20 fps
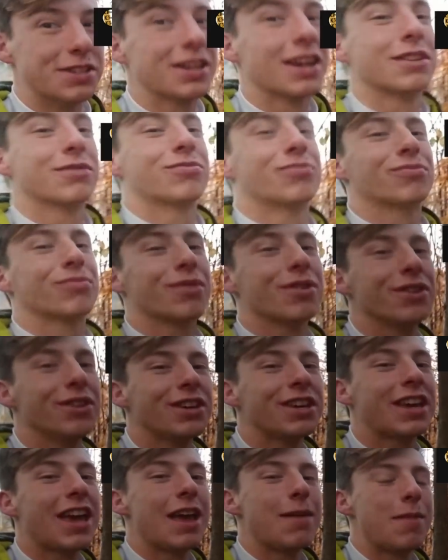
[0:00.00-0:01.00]
You guys really
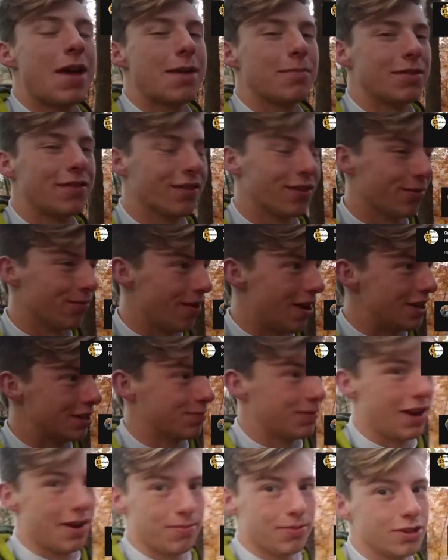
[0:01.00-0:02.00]
came at me for the rice, but
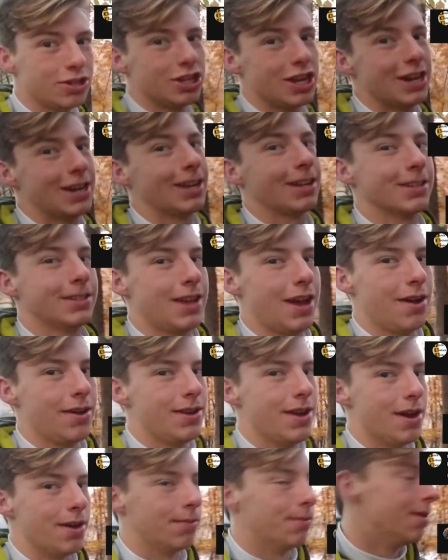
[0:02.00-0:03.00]
I appreciate it because now I know.